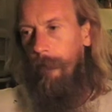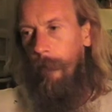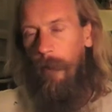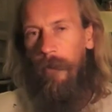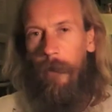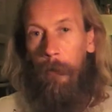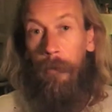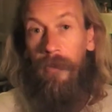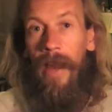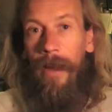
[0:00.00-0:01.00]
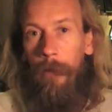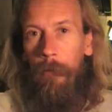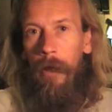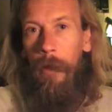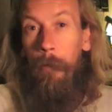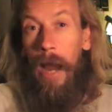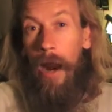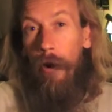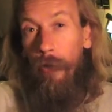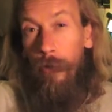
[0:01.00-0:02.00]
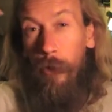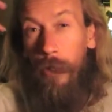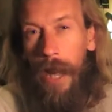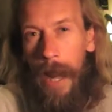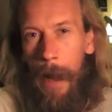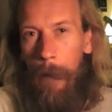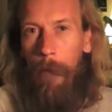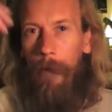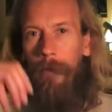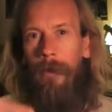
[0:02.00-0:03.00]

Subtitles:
I mean, he's saying, protect them by the power of your name.